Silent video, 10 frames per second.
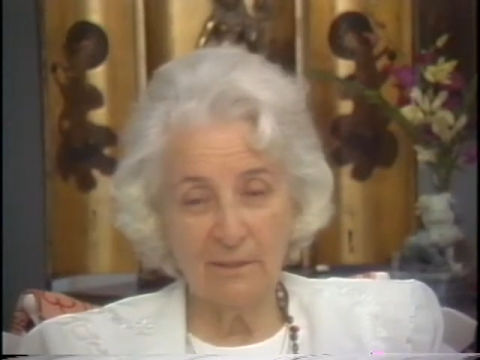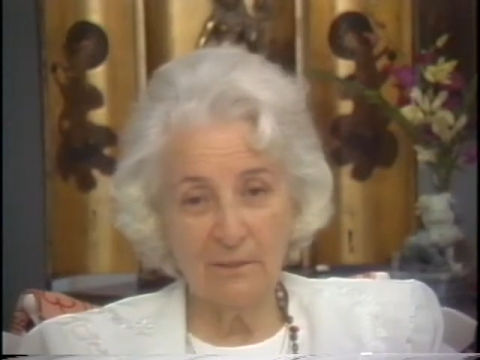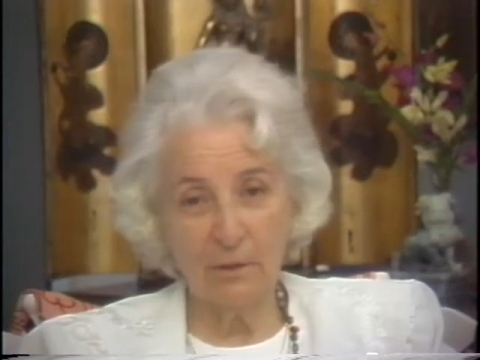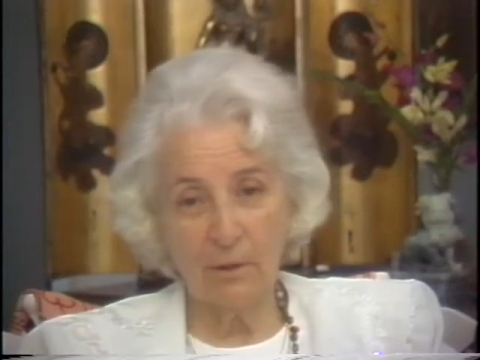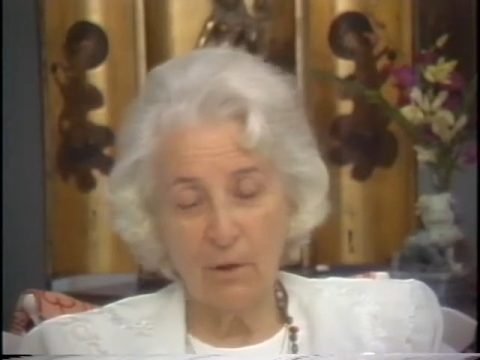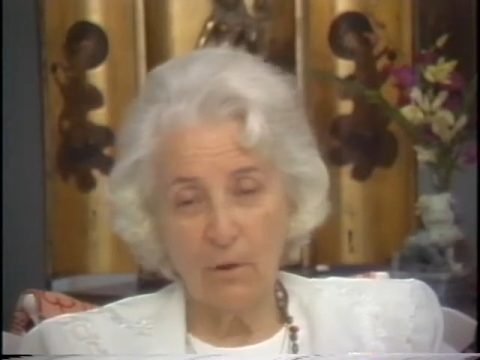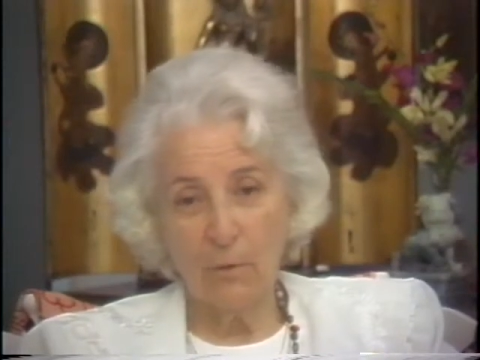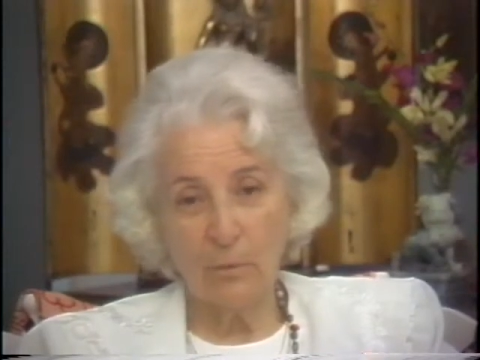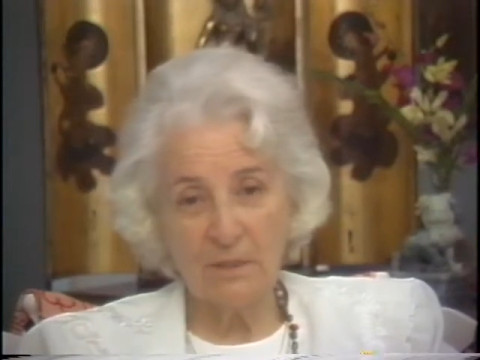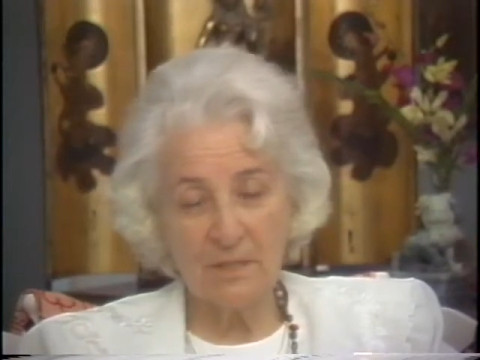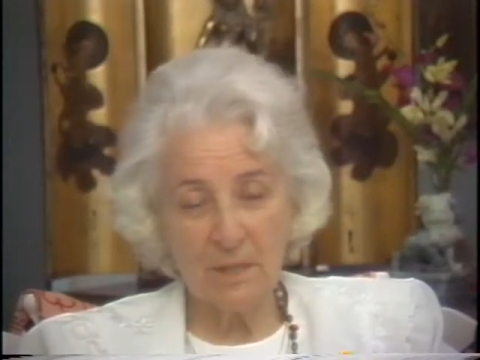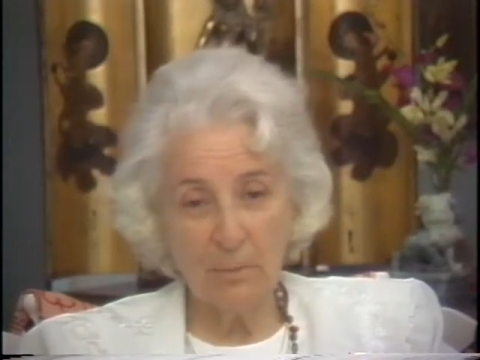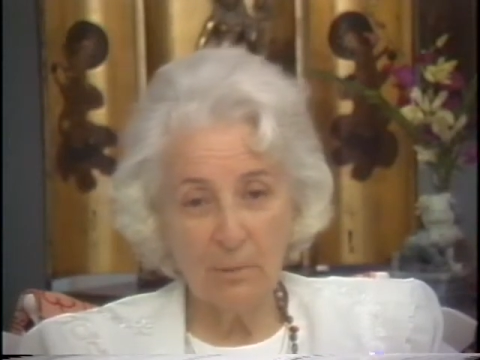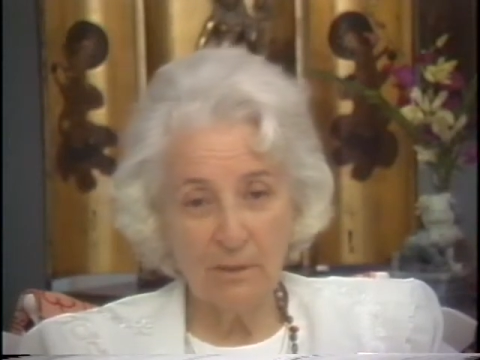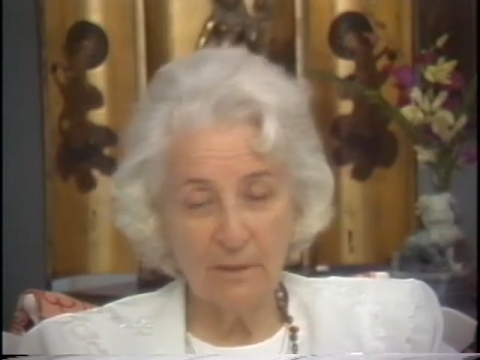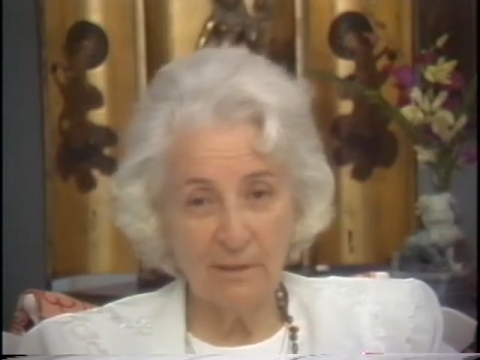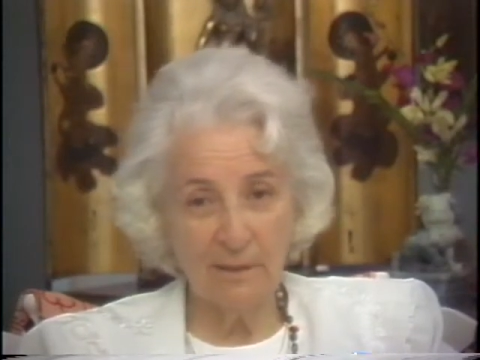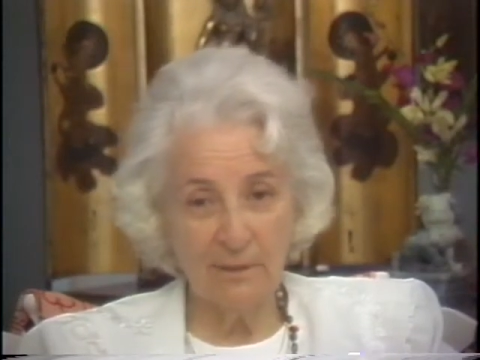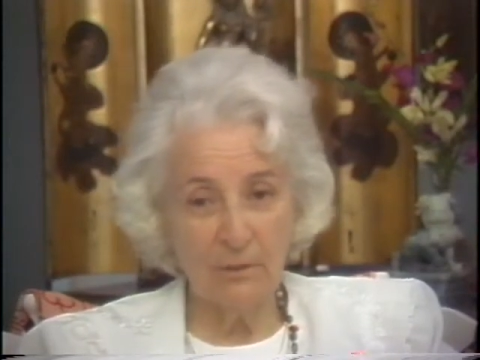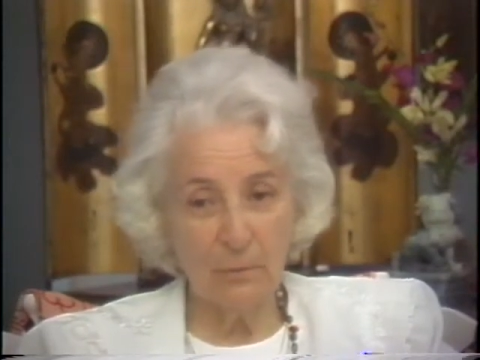is not what somebody
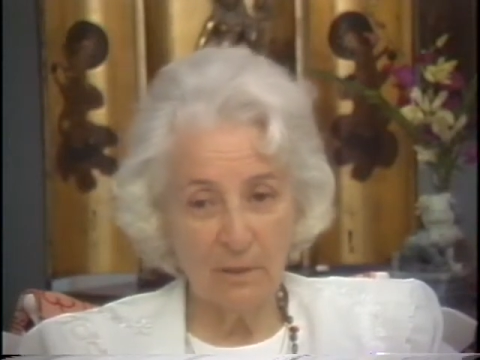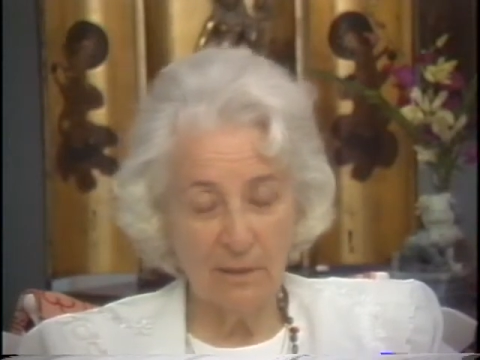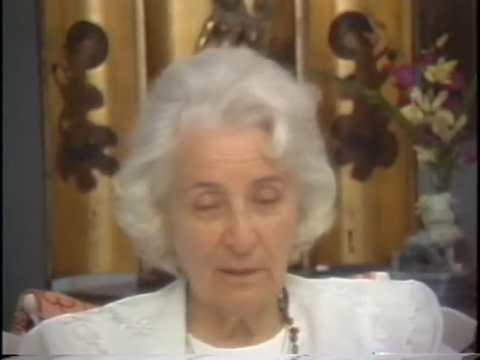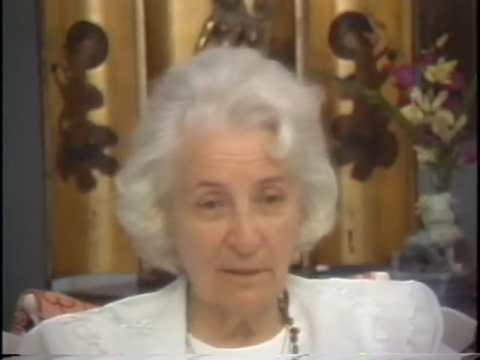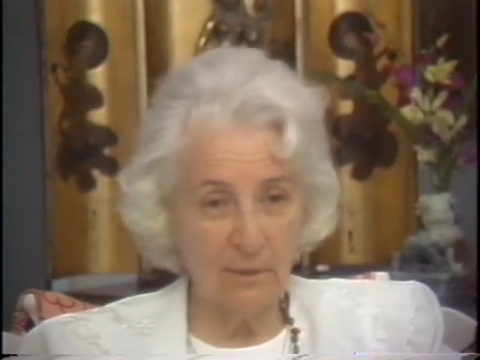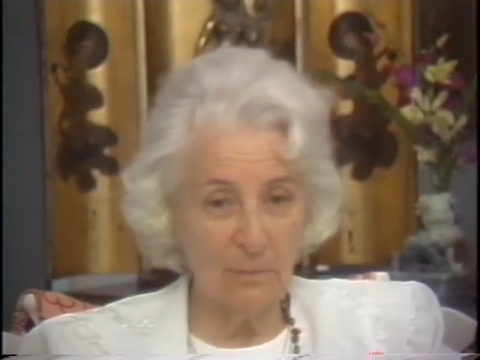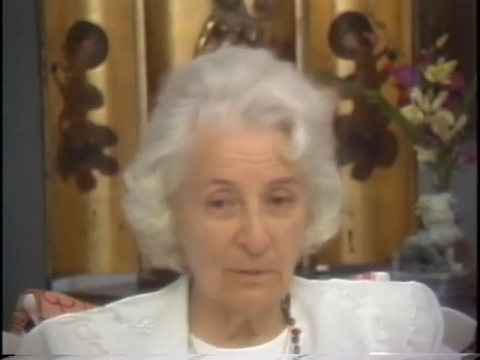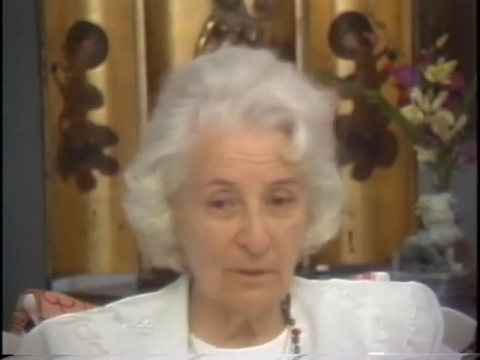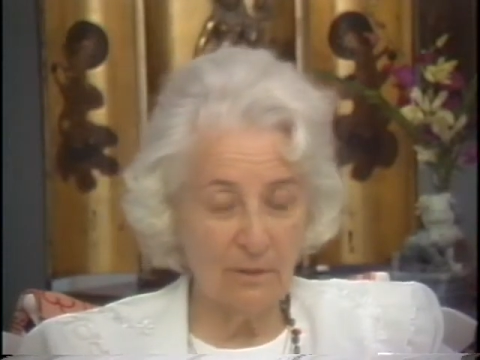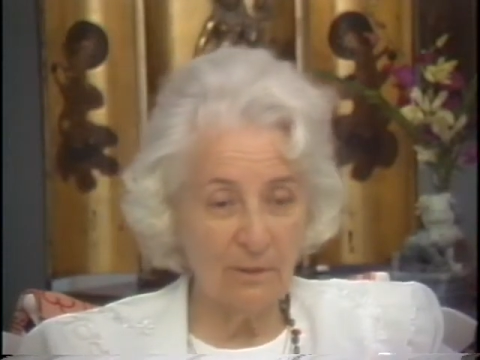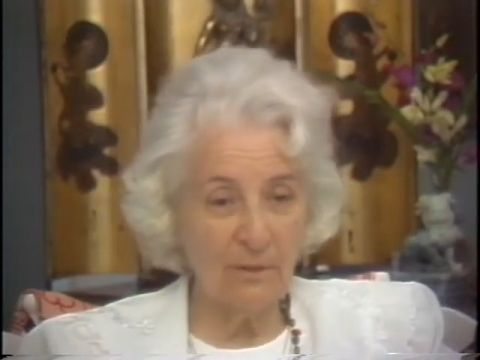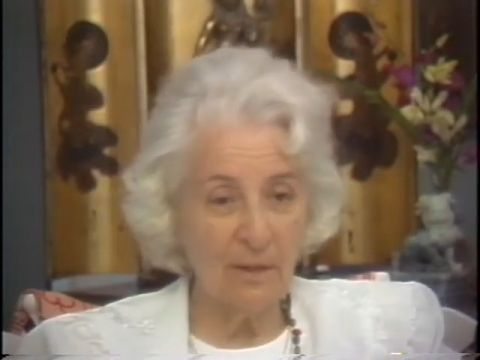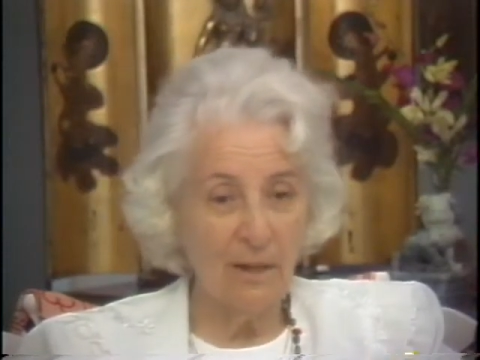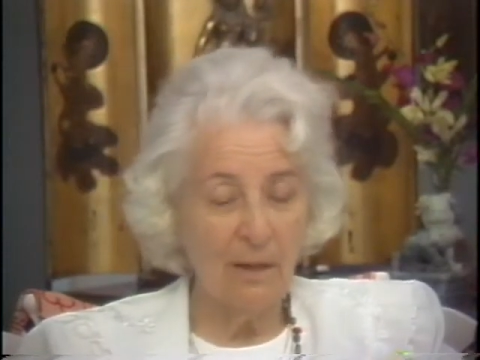tells you what enlightenment is,